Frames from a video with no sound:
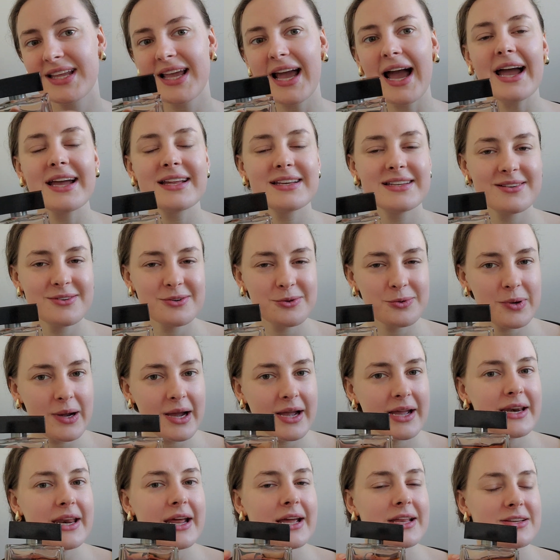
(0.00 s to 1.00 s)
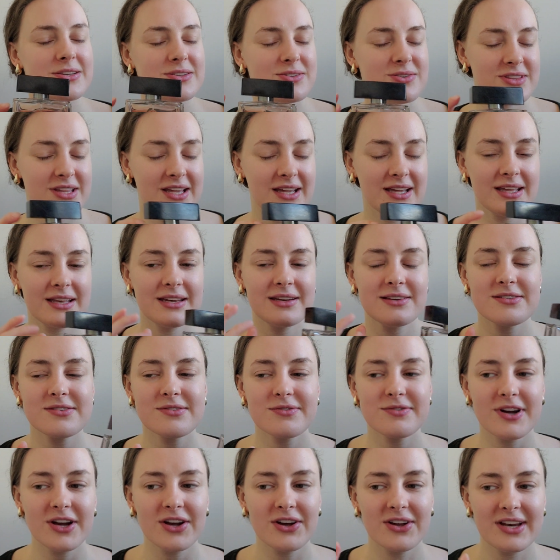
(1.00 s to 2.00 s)
I do think it is
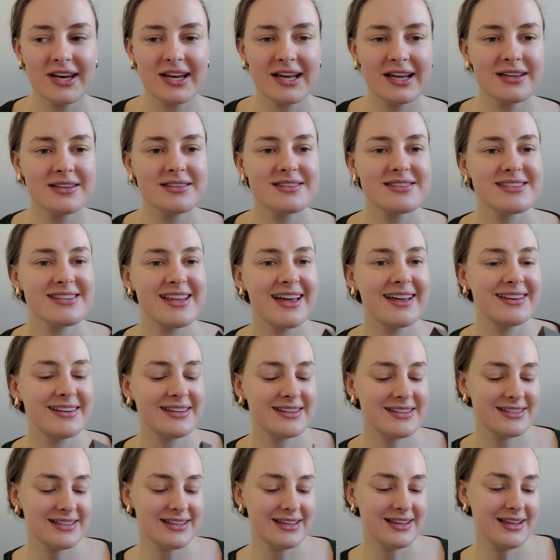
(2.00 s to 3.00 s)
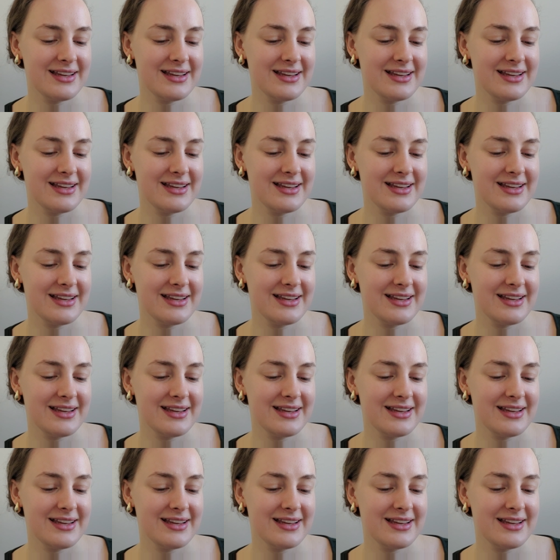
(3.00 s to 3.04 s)
a very nice scent.